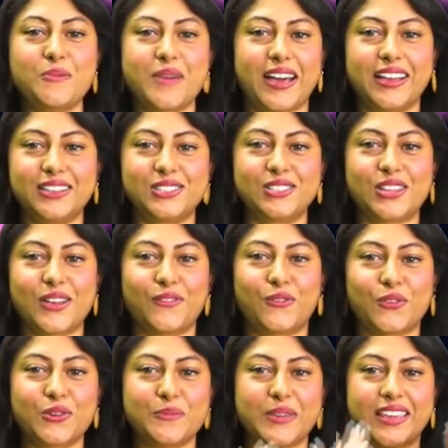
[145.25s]
much
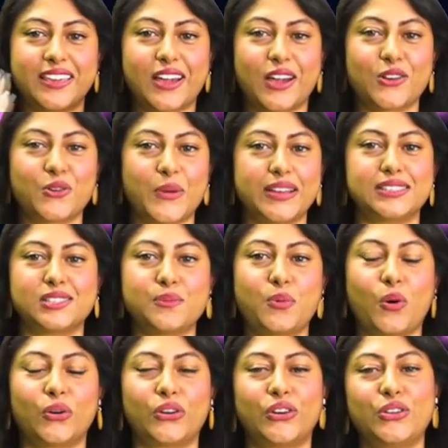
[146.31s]
for being a great
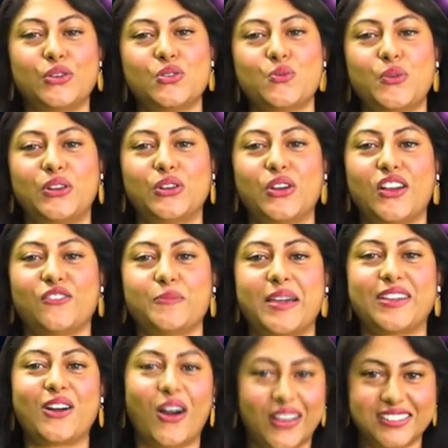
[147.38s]
supporter. You're the winner of my
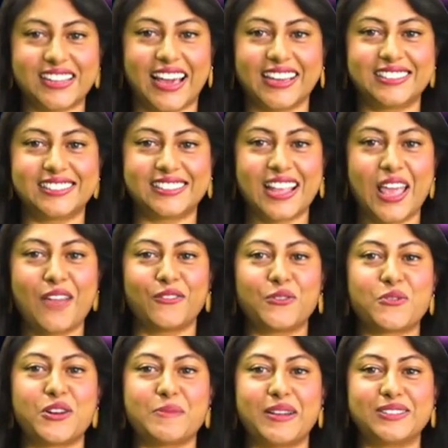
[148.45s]
contest for
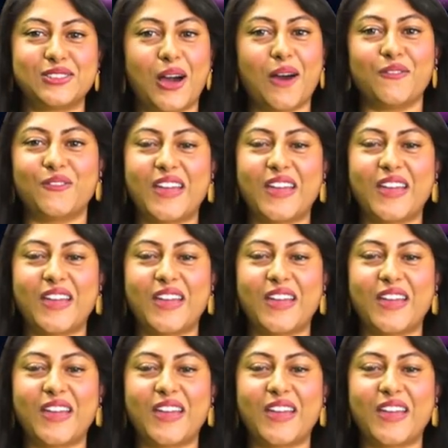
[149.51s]
one of my top